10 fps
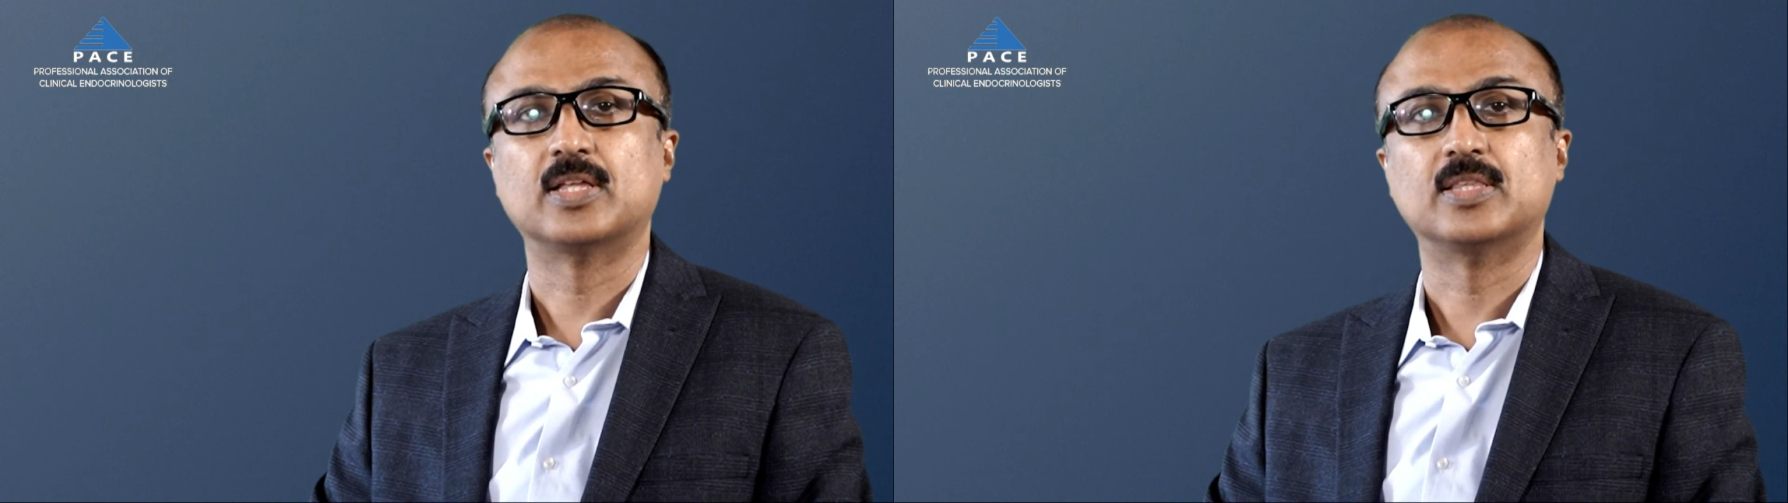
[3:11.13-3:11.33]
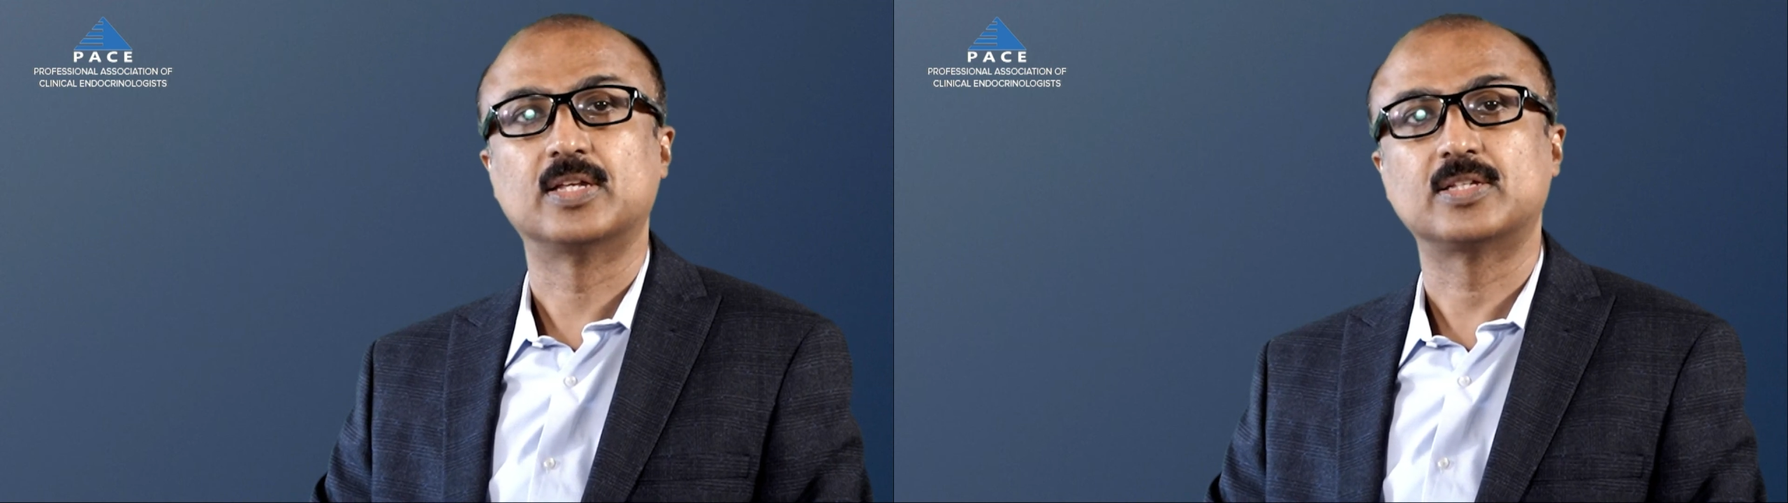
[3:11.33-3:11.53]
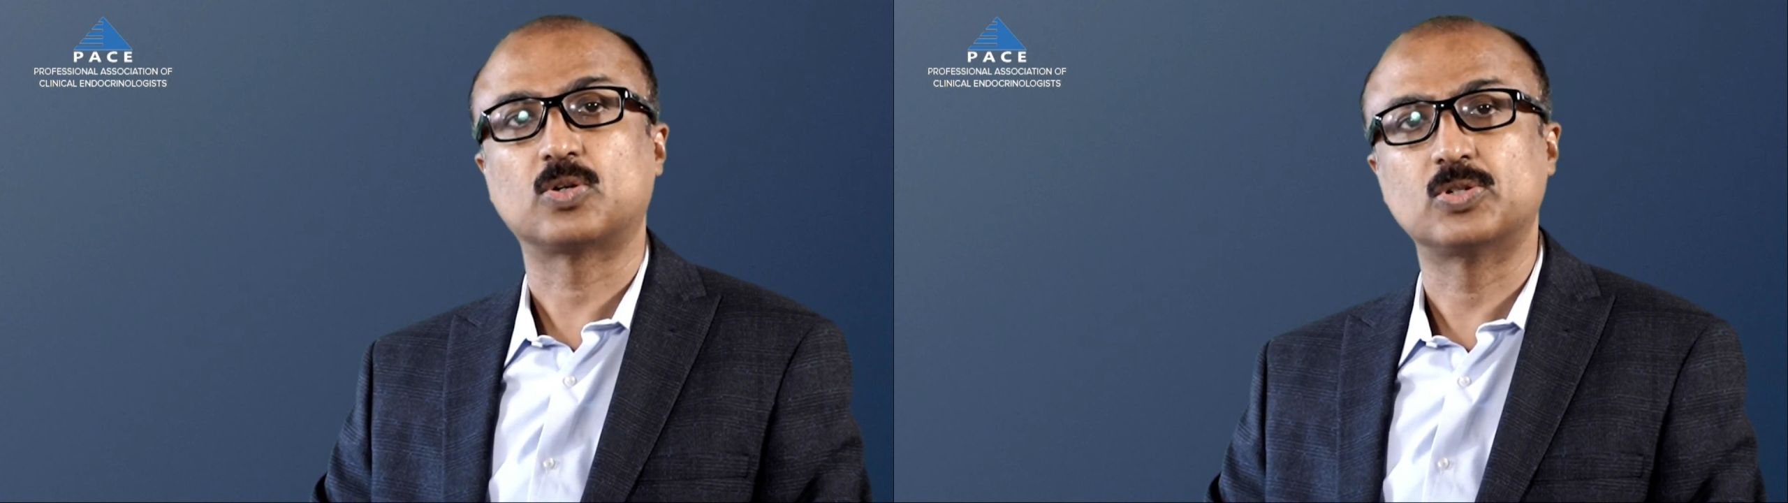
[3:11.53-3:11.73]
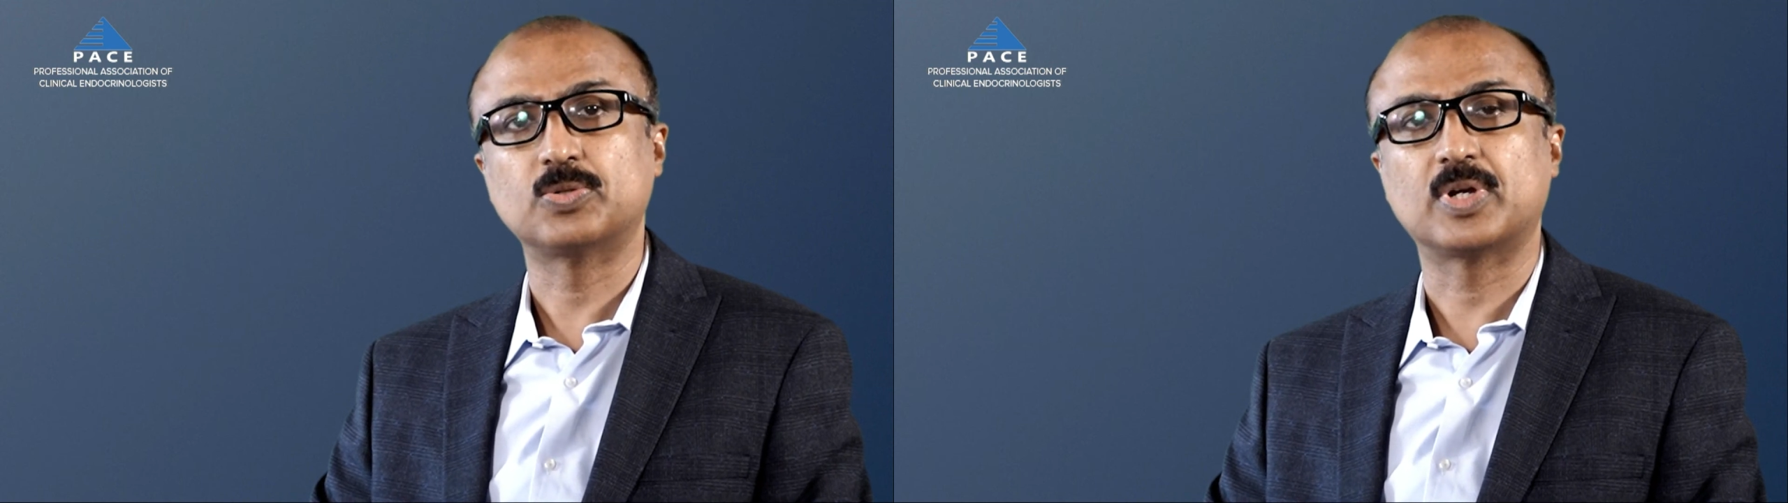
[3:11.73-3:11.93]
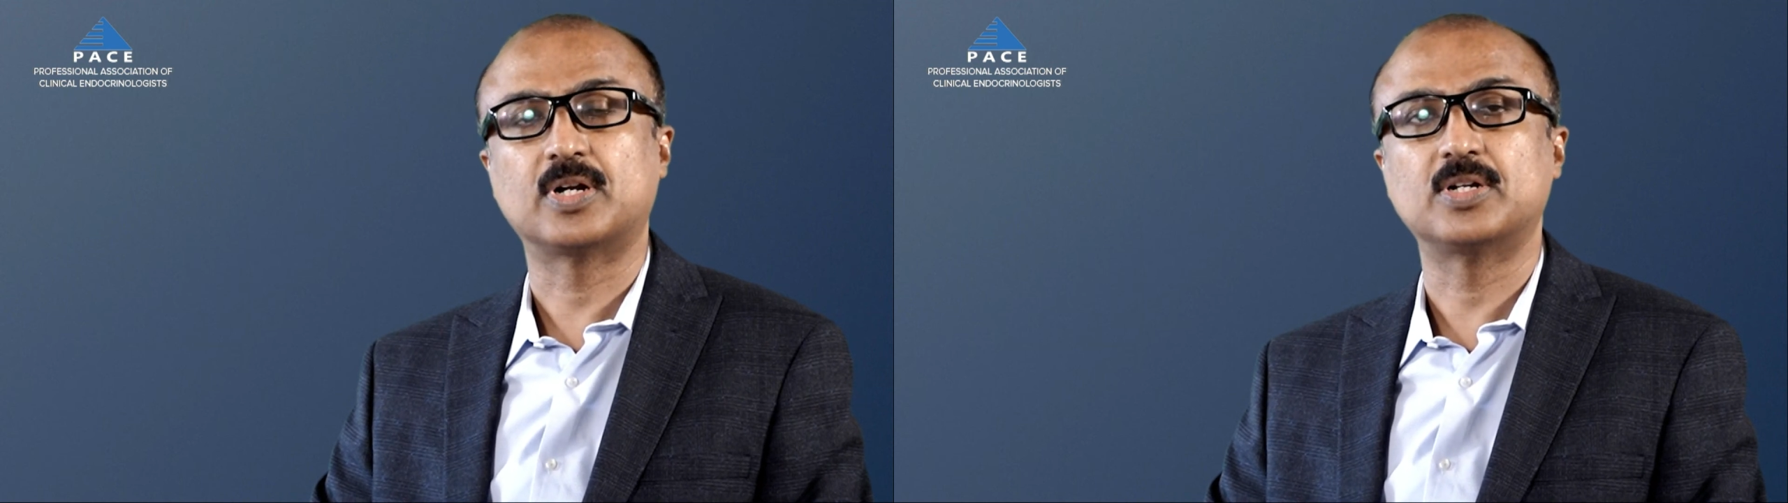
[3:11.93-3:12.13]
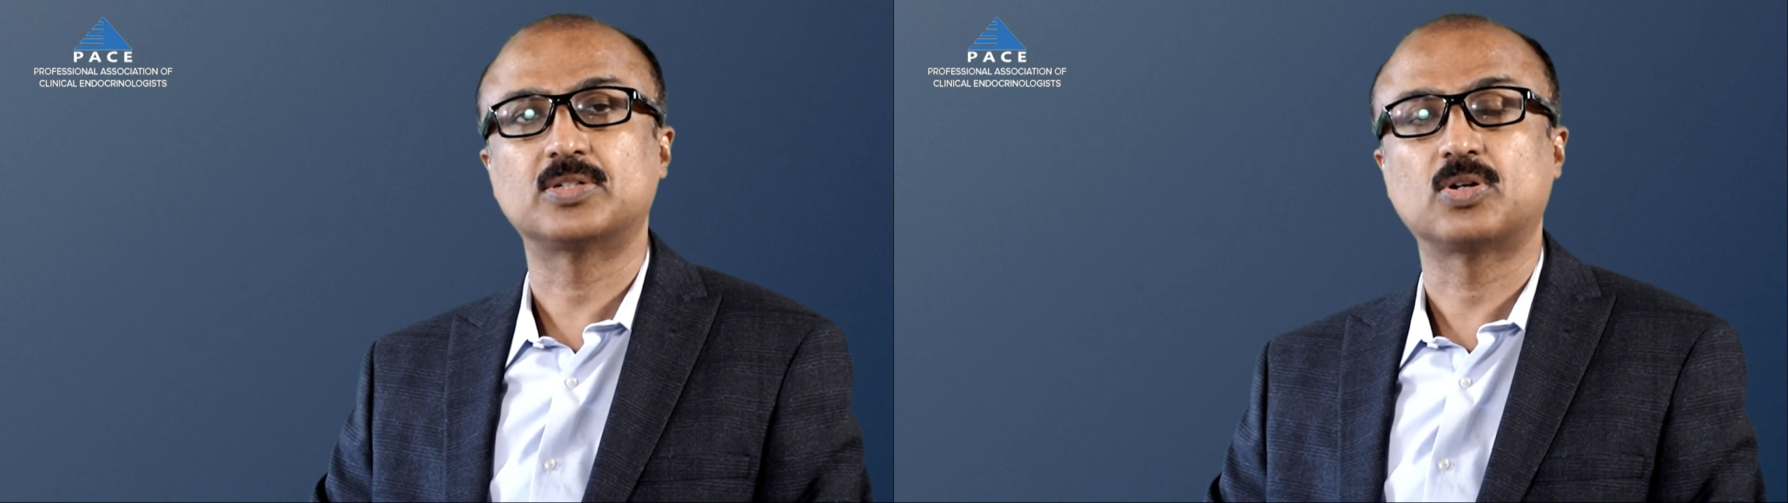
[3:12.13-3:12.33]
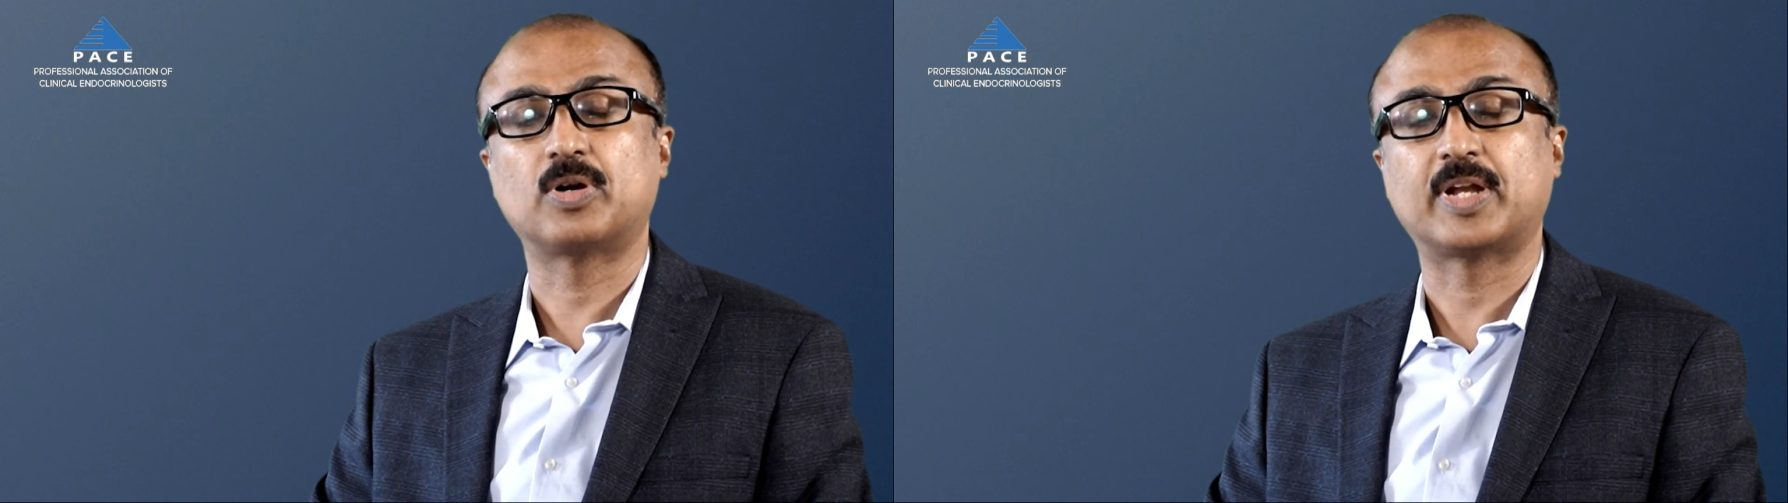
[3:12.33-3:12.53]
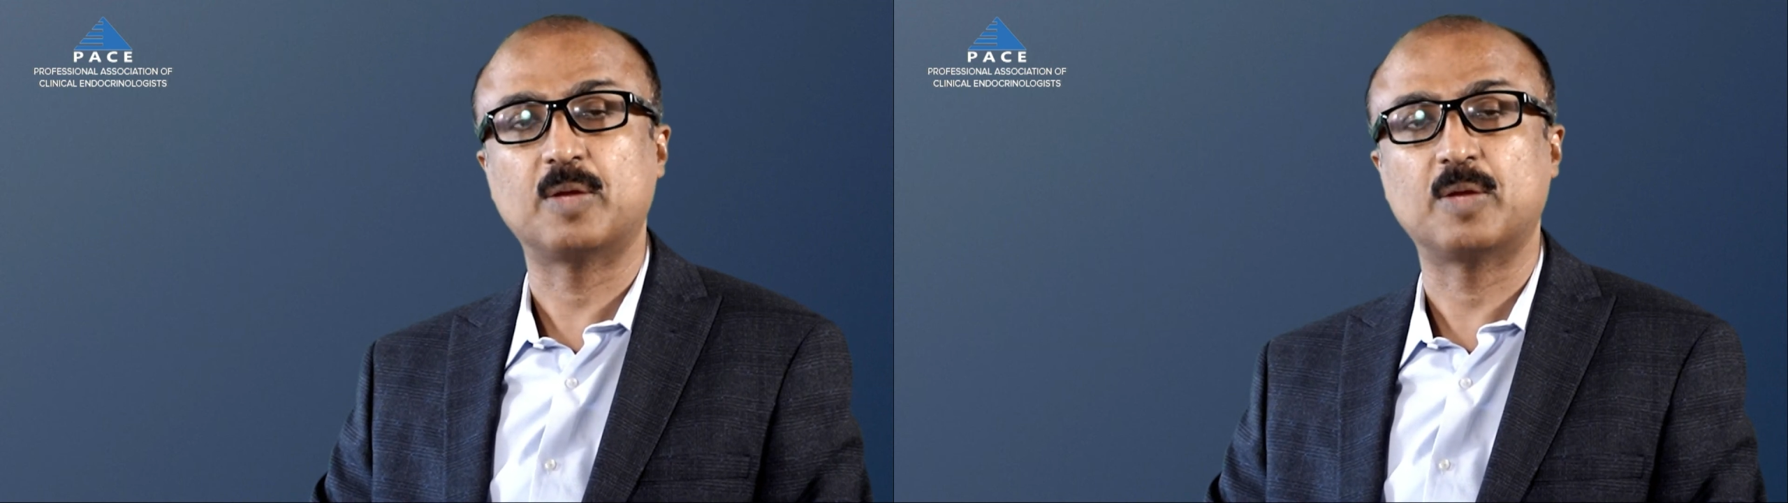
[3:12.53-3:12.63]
There is also a condition called